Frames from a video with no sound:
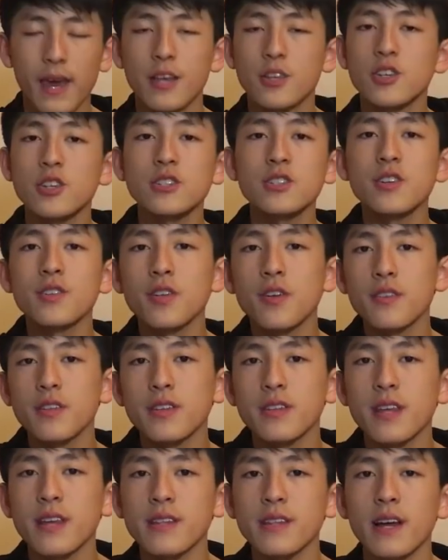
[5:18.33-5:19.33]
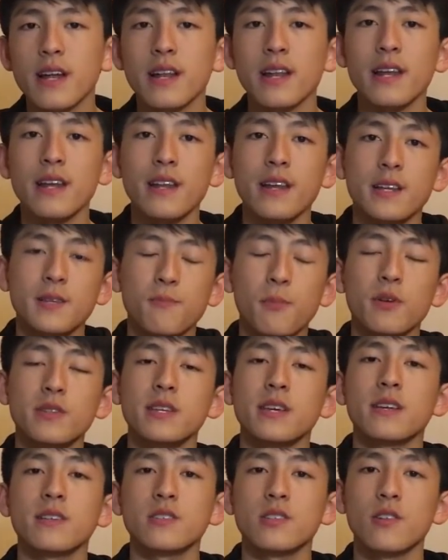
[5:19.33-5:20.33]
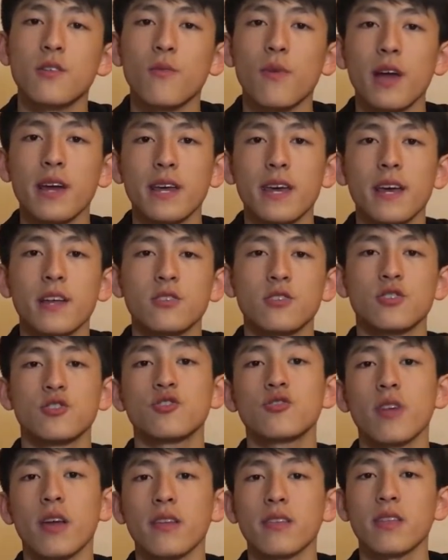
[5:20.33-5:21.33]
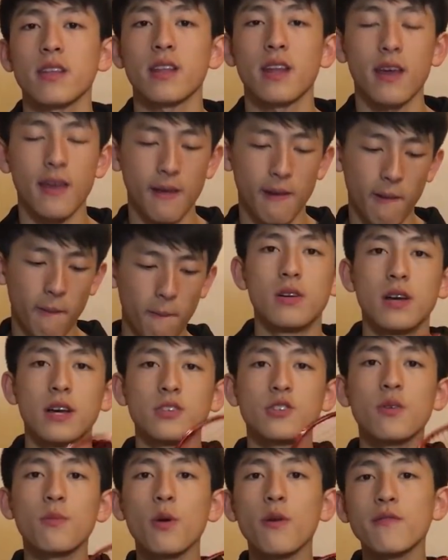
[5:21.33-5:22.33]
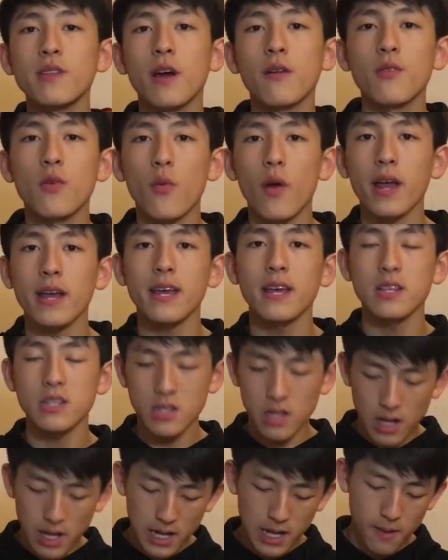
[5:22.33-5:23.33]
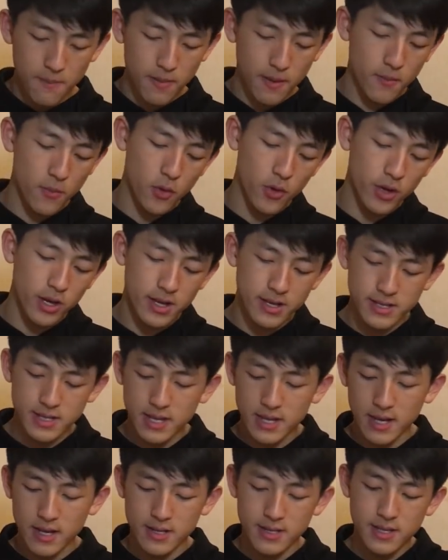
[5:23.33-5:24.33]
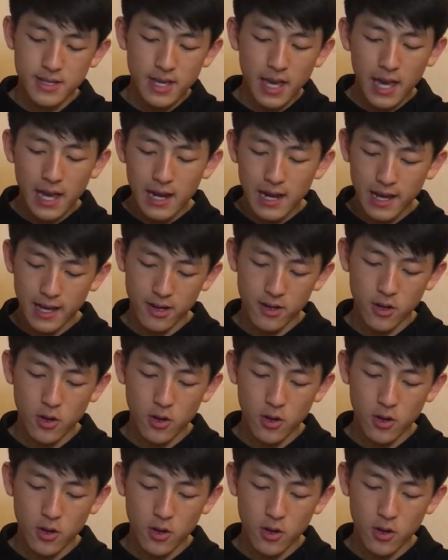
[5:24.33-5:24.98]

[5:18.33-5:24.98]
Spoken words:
It's just another thing that Ning is putting into the racket to strengthen it. As you move down the racket slightly a bit more, you can see that scalic